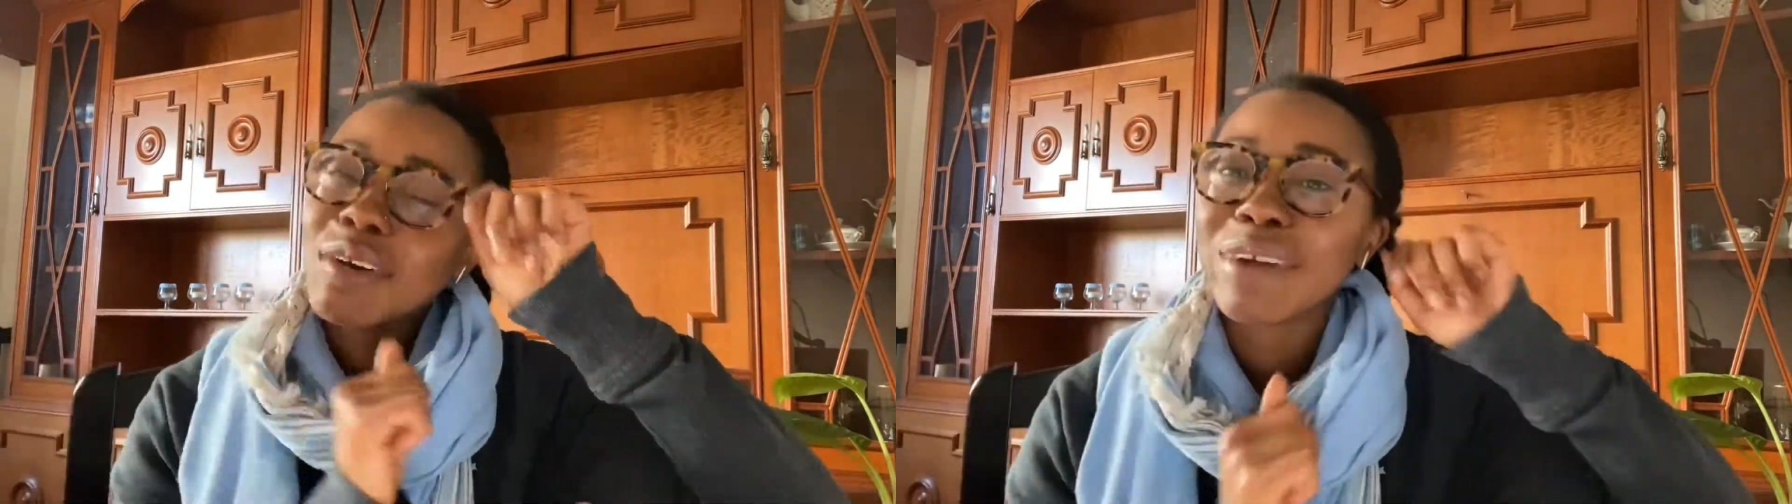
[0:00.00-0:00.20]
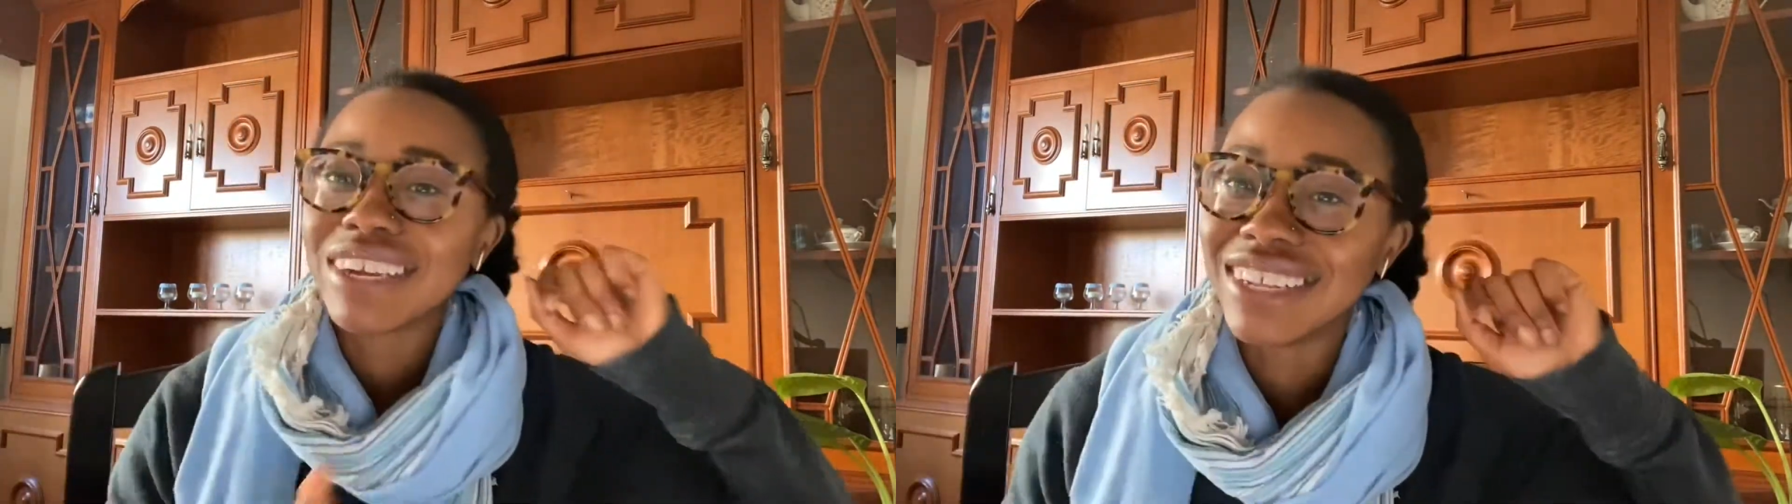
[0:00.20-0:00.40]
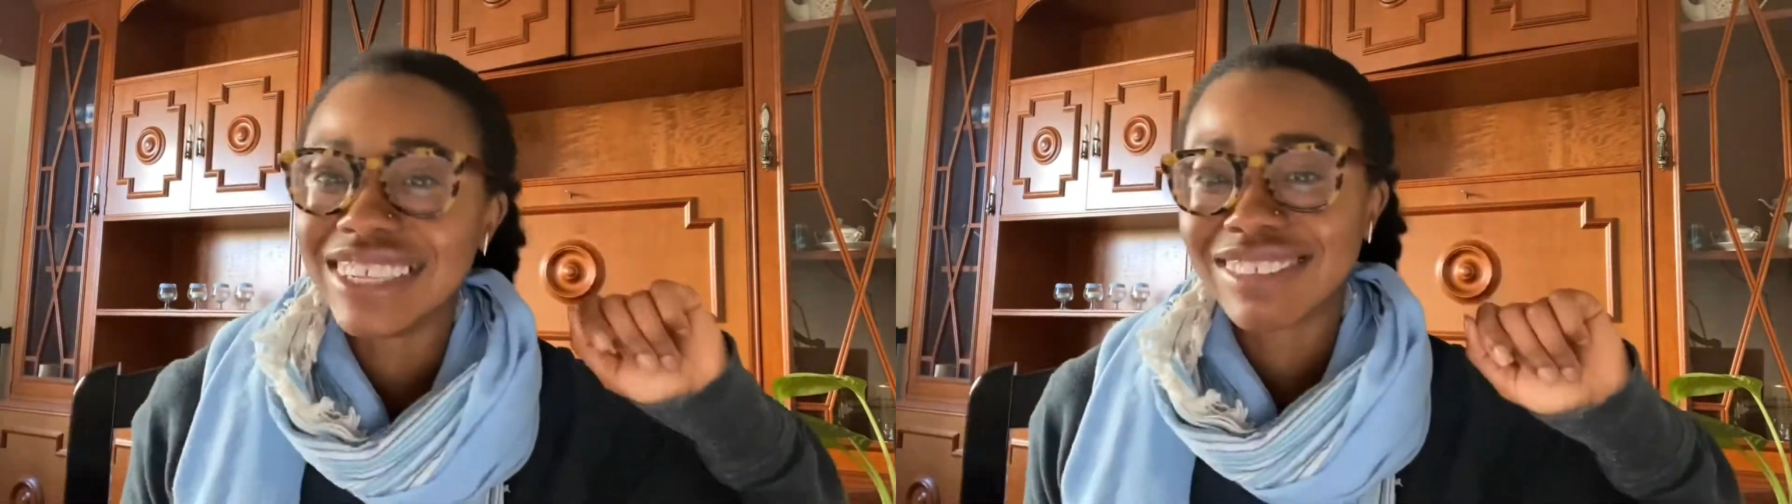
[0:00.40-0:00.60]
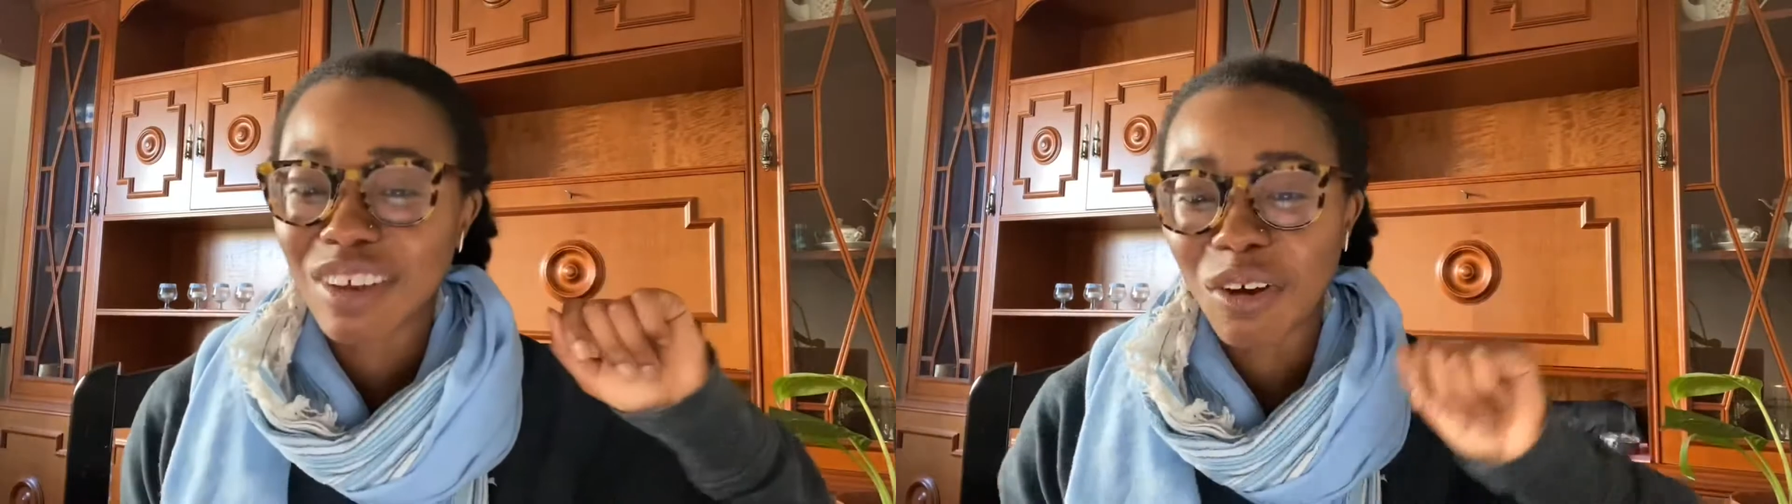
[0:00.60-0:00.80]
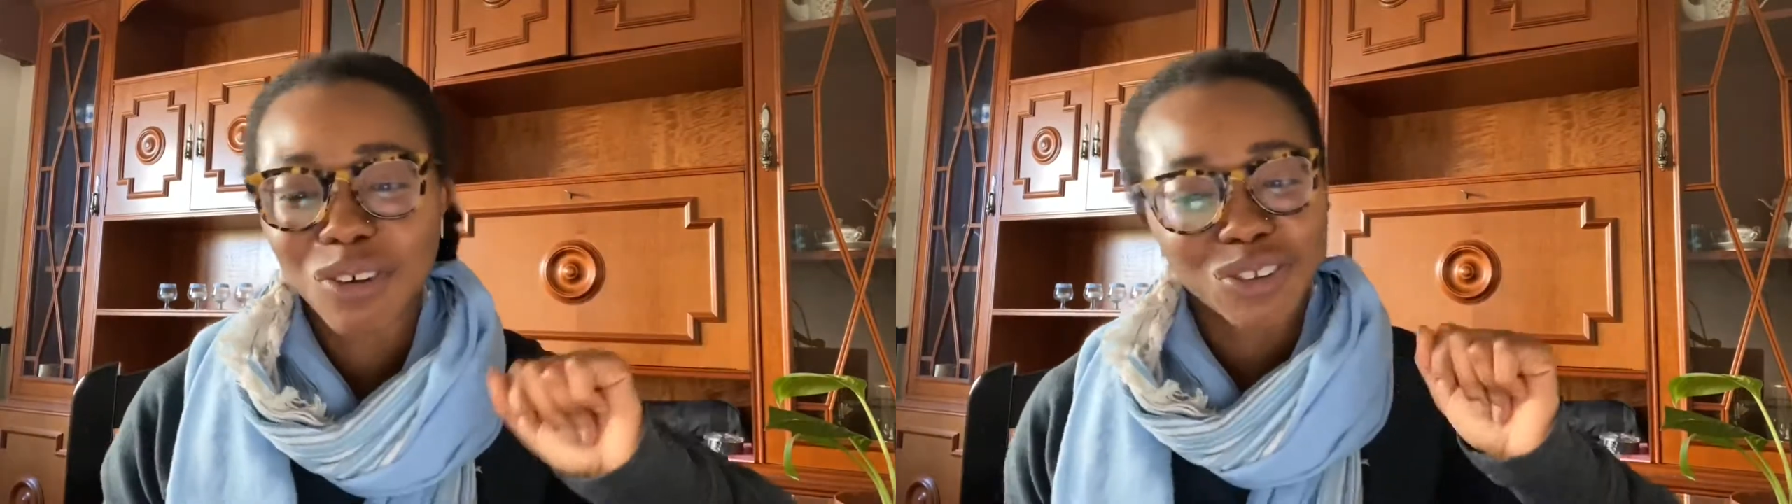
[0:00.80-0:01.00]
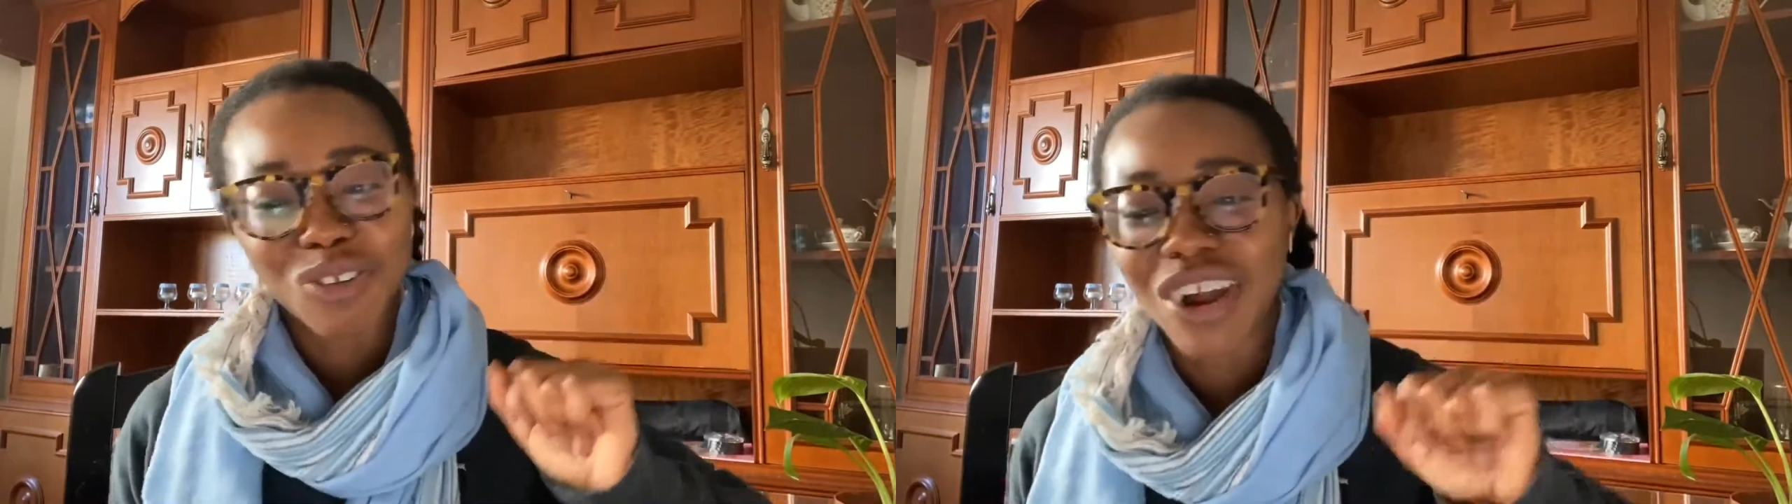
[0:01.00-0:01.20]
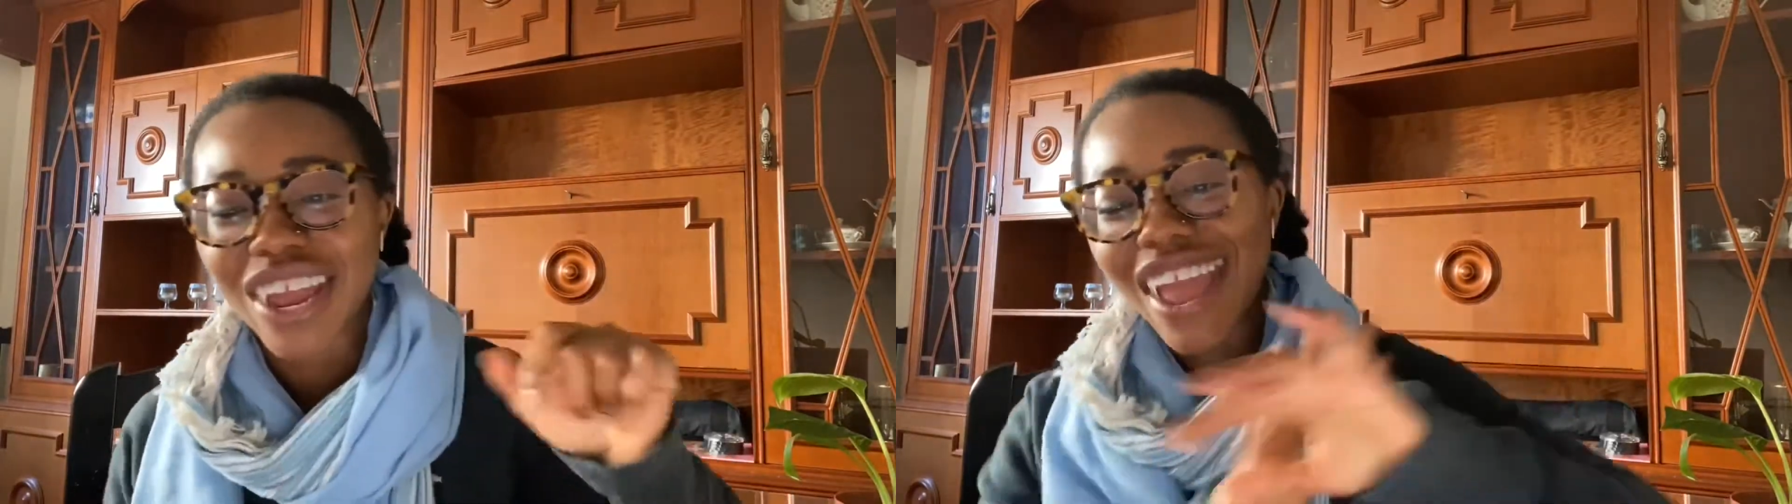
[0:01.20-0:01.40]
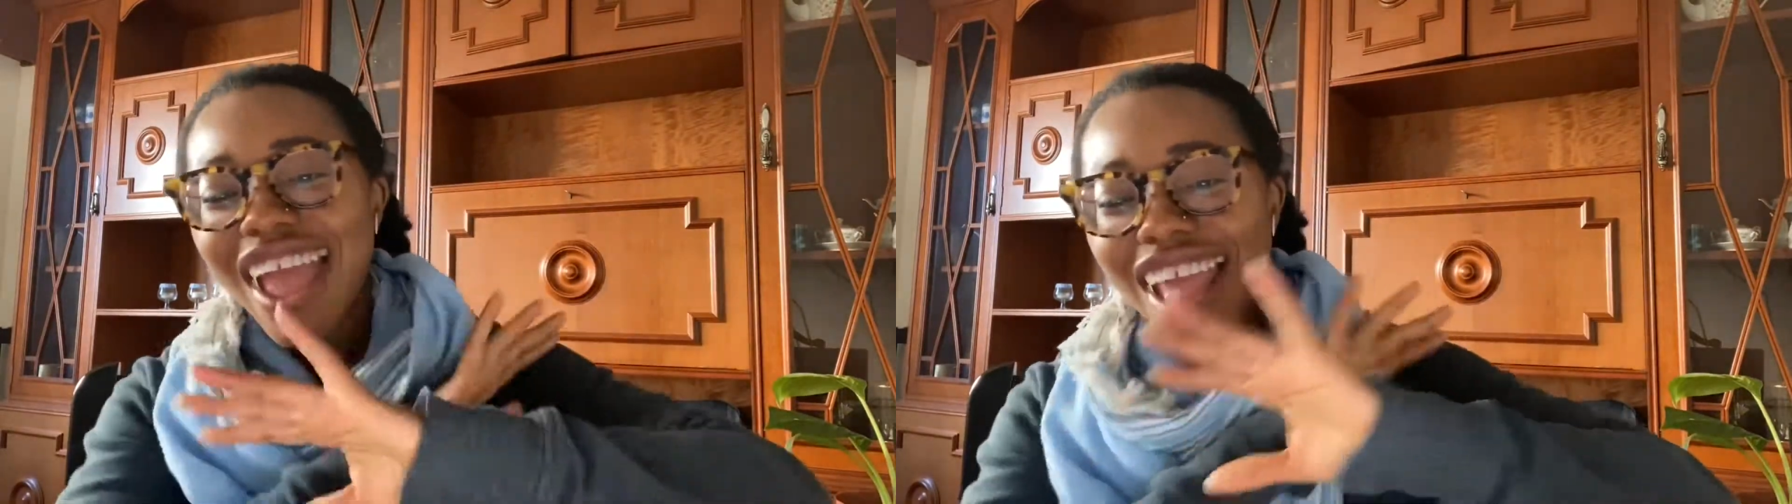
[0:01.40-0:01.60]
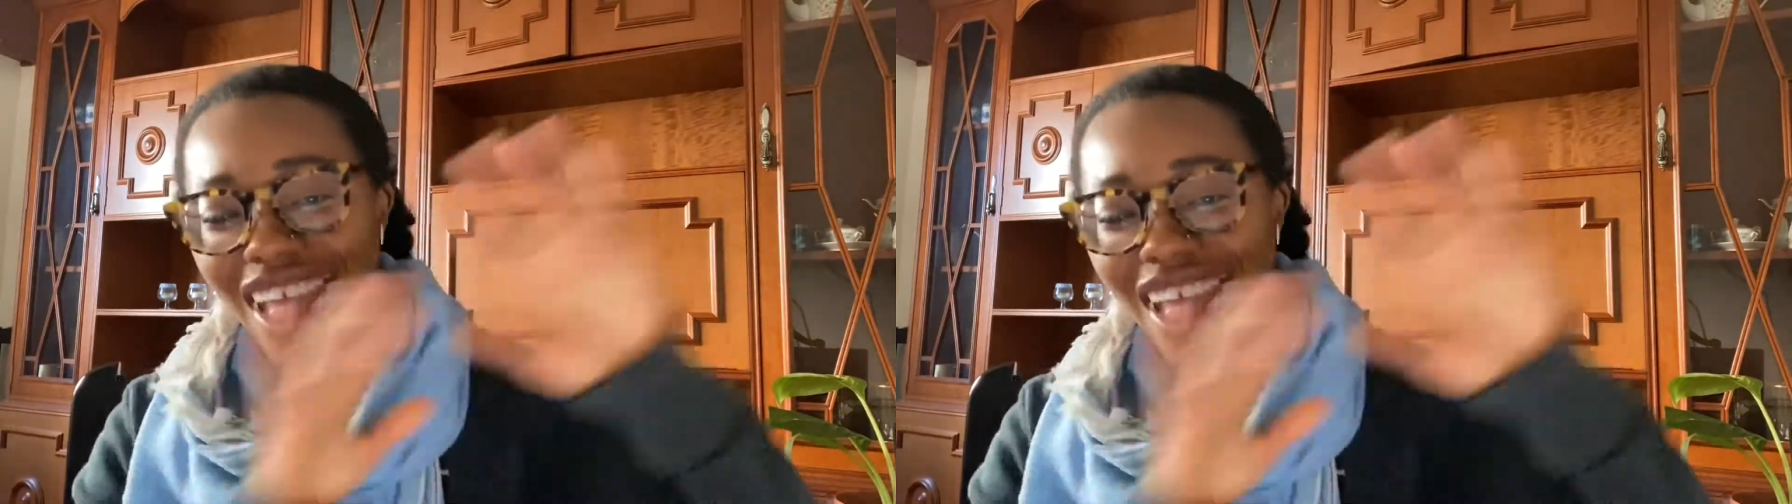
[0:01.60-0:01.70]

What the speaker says: would be in a Alyssa Cole story.